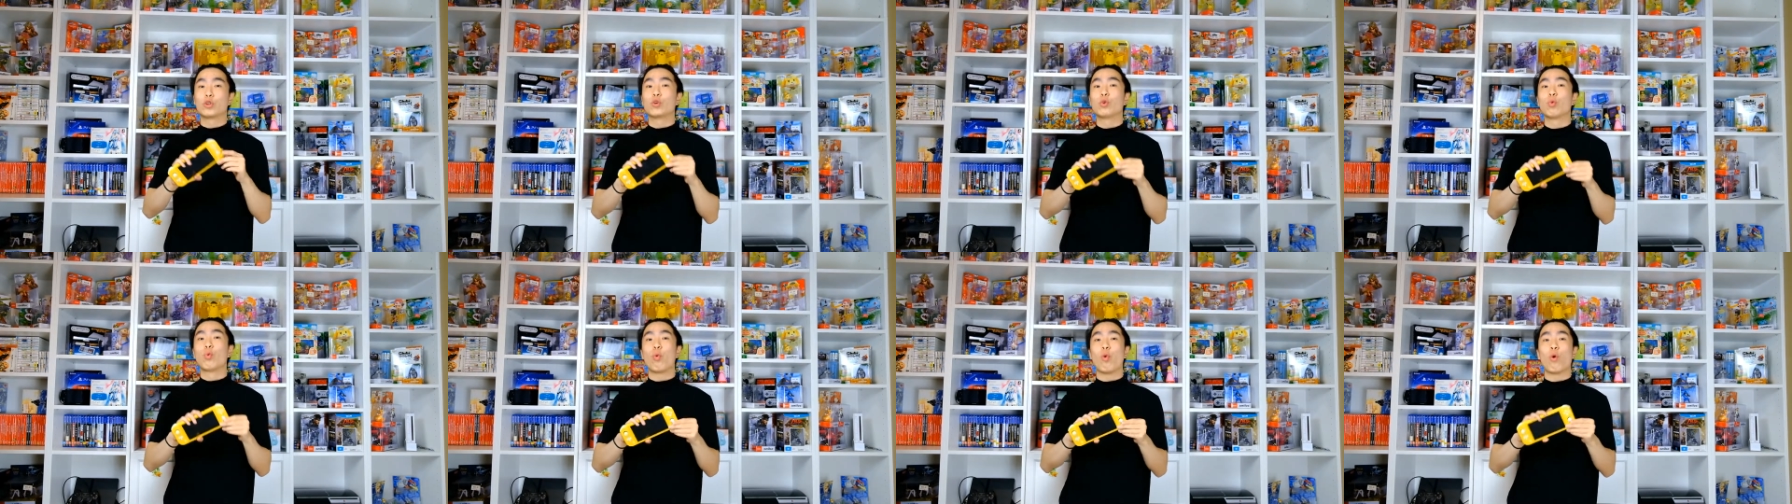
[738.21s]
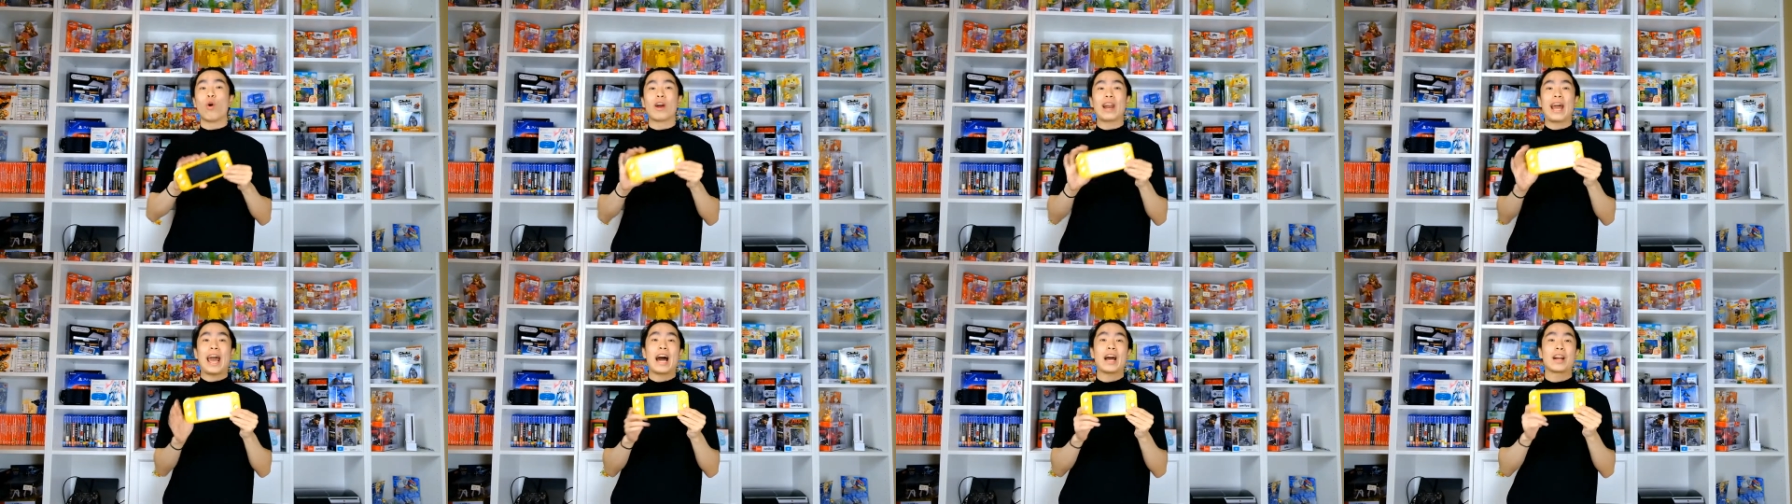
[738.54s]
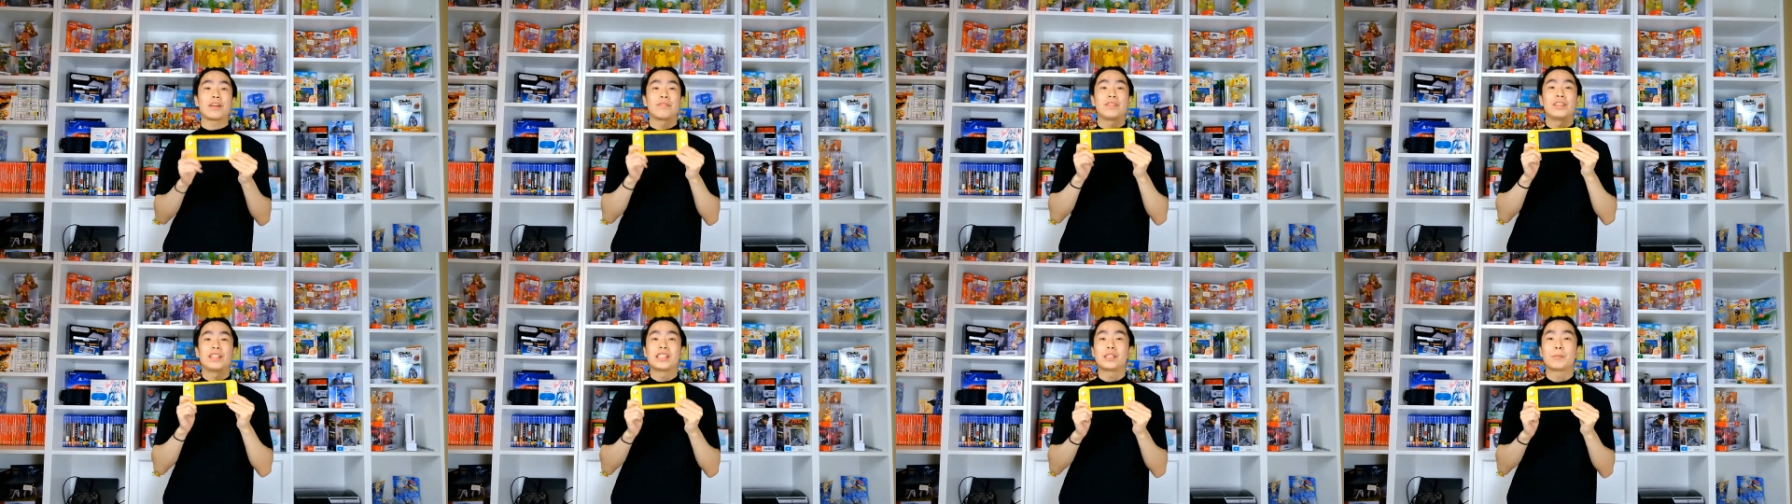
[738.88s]
what you want
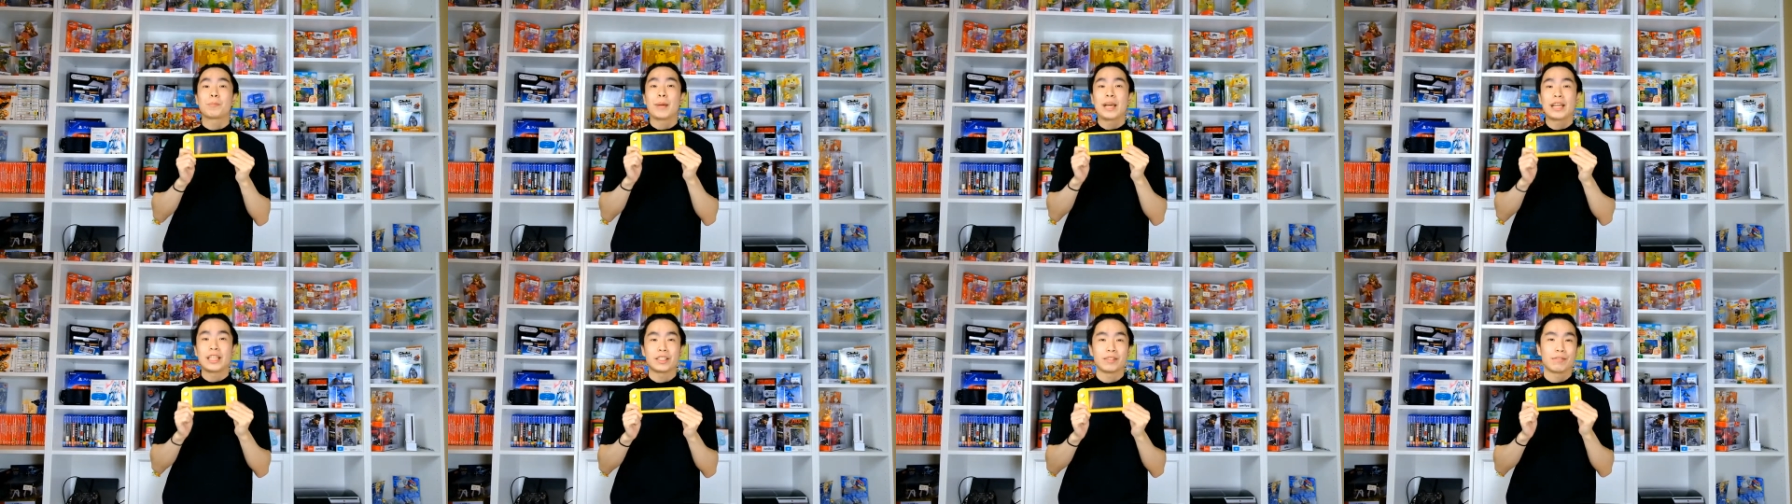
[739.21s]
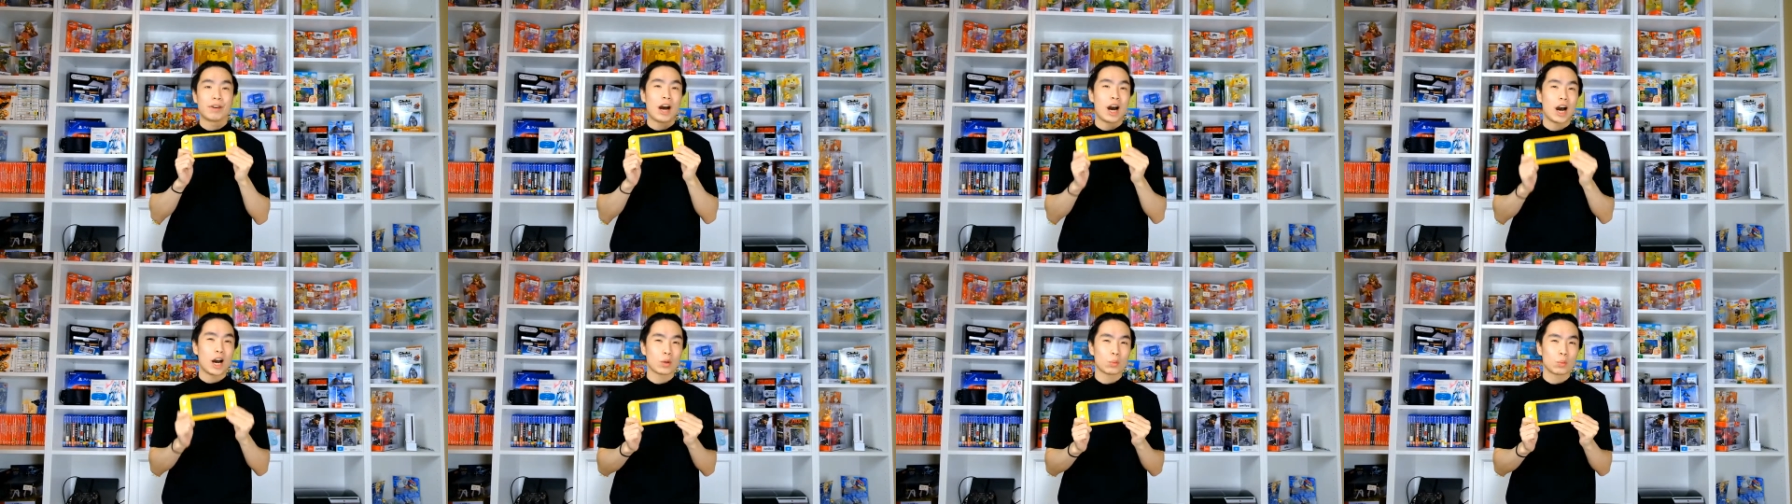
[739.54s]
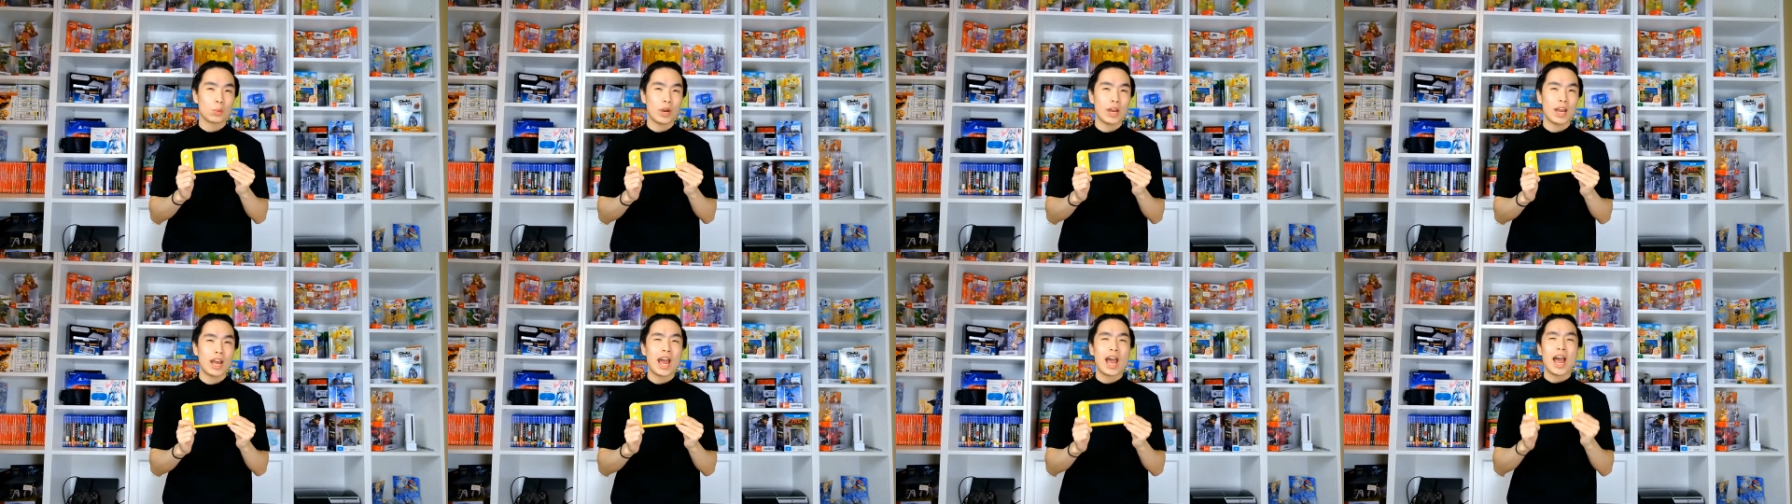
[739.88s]
out of this piece of
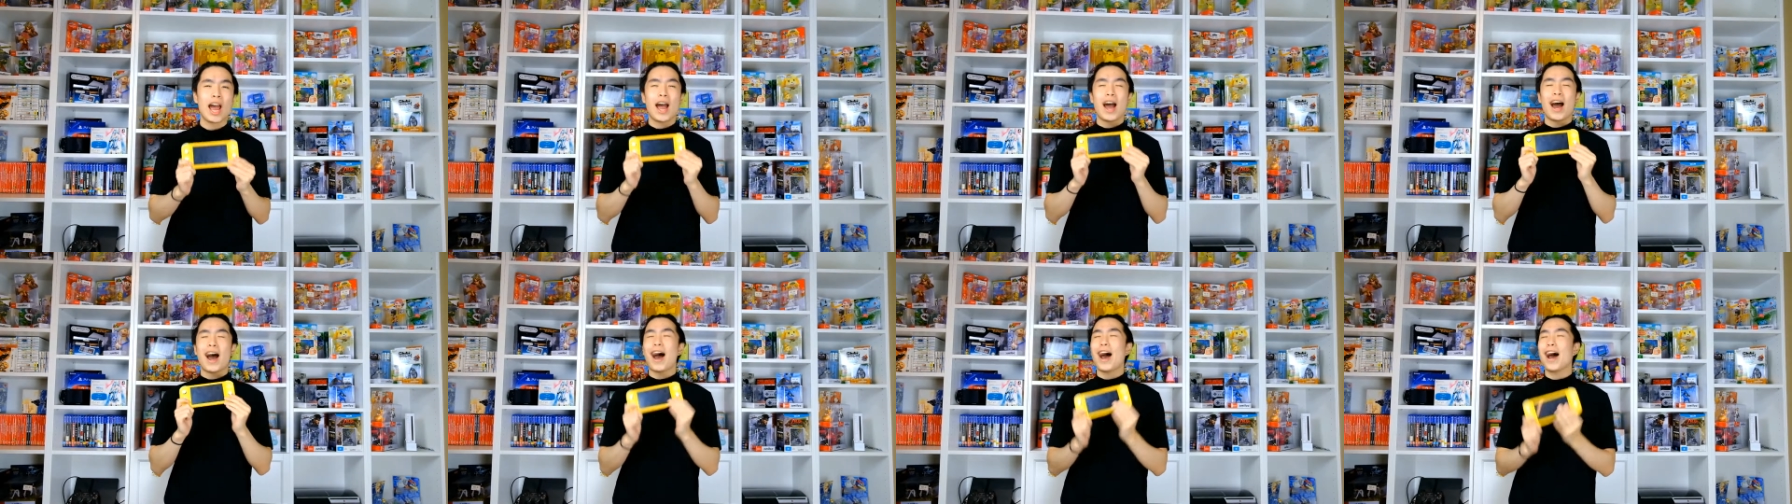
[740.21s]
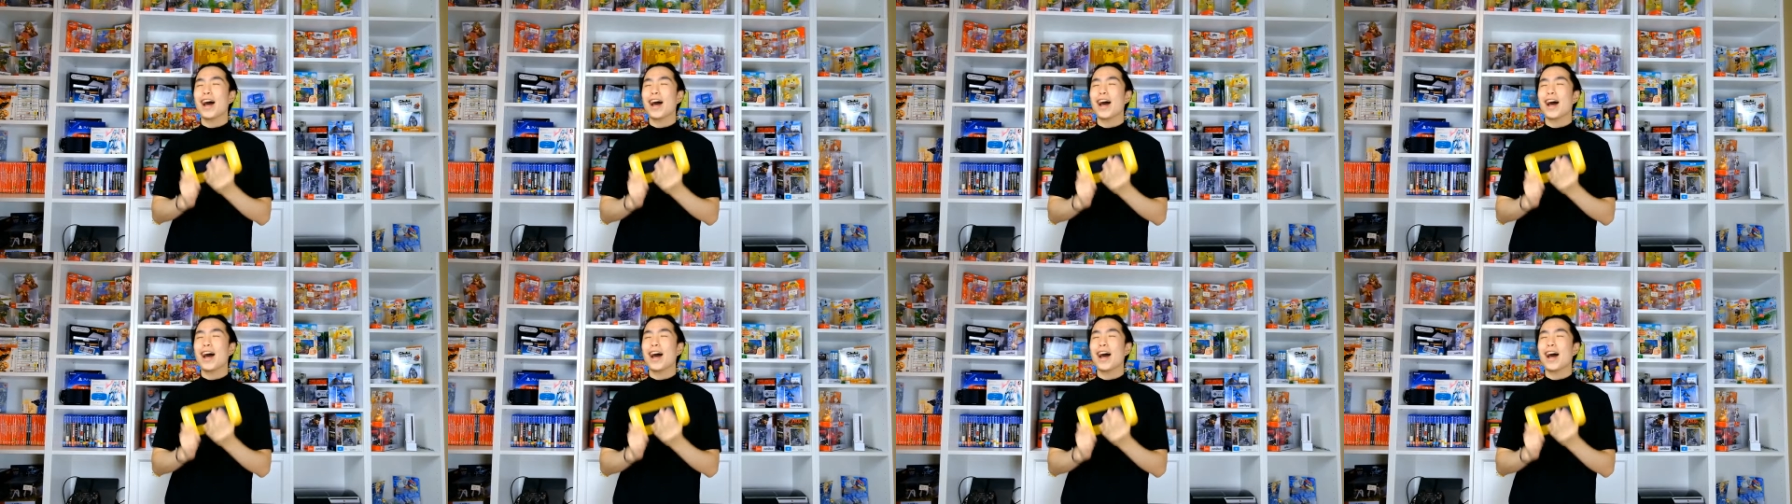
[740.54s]
hardware,